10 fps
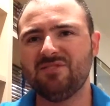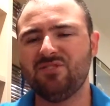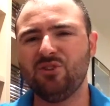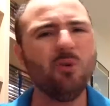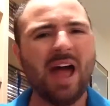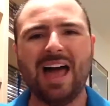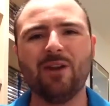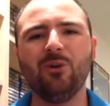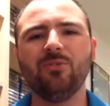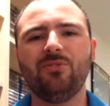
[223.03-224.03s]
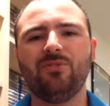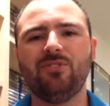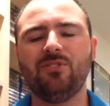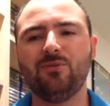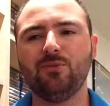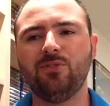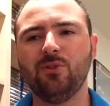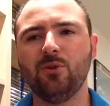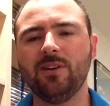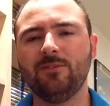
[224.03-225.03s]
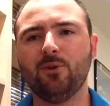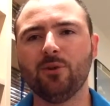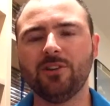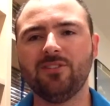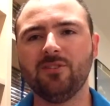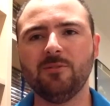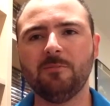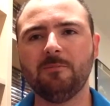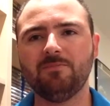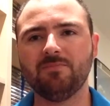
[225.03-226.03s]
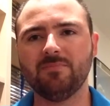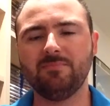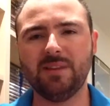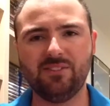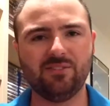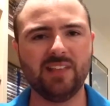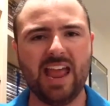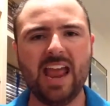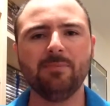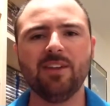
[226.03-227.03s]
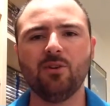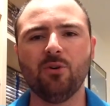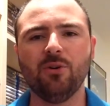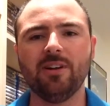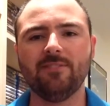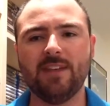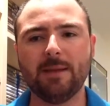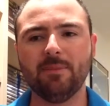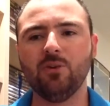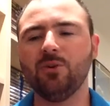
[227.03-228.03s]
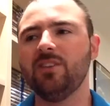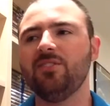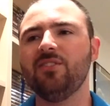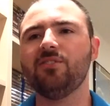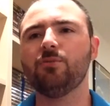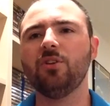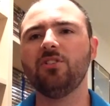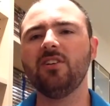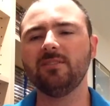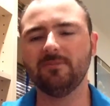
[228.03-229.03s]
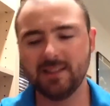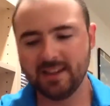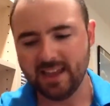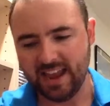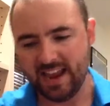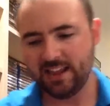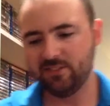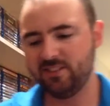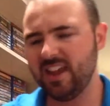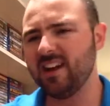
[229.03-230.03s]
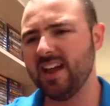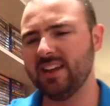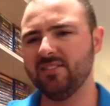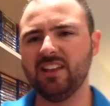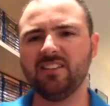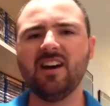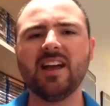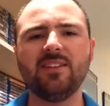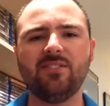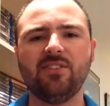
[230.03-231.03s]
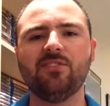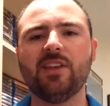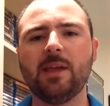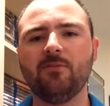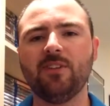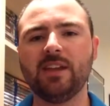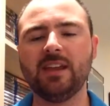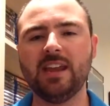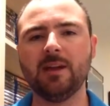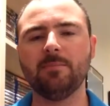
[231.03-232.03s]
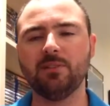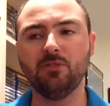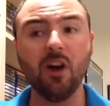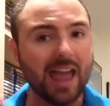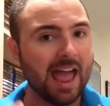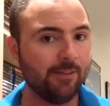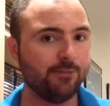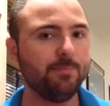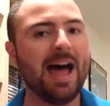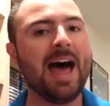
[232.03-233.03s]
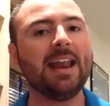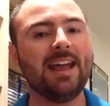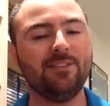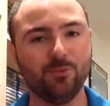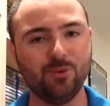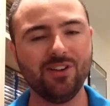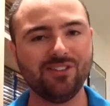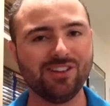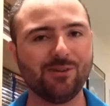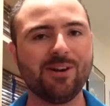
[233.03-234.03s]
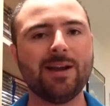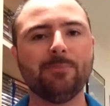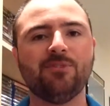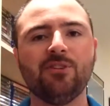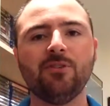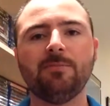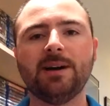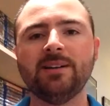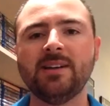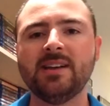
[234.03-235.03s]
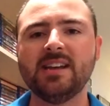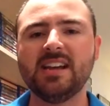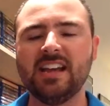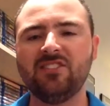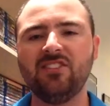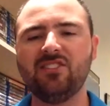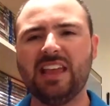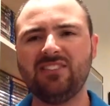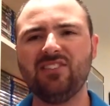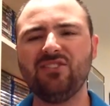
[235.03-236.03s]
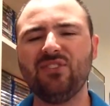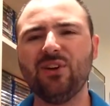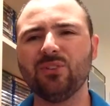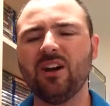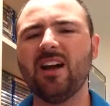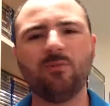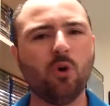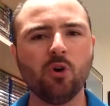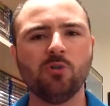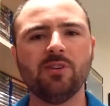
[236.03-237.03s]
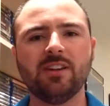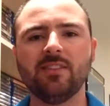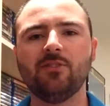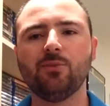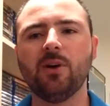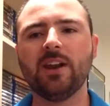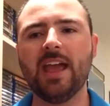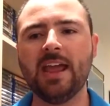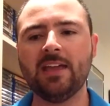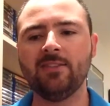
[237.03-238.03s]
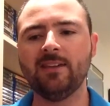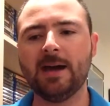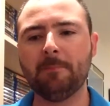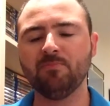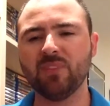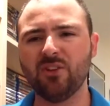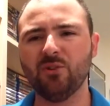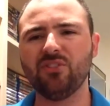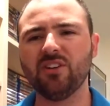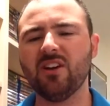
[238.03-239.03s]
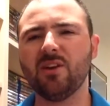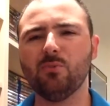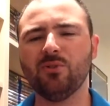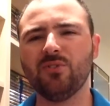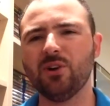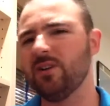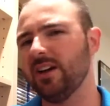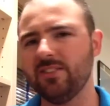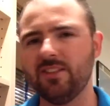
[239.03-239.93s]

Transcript: too adult for it to be aimed at family audiences and whatnot. And yeah, and it kind of is the same thing here, but not as bad as it was in Grown Ups 2, but it just felt kind of awkward in this one. And and also, kind of, Will Ferrell kind of